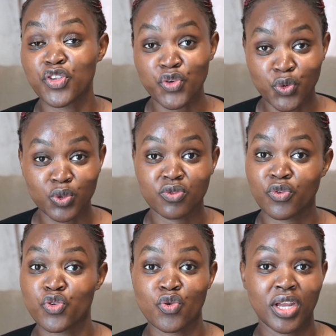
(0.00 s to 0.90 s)
use
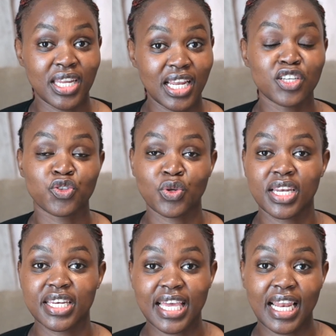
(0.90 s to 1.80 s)
for your
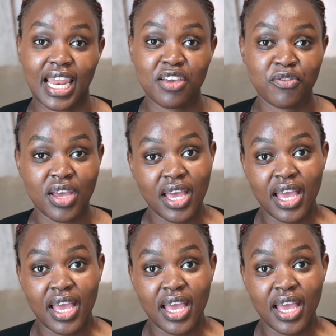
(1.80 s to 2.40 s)
day-to-day life.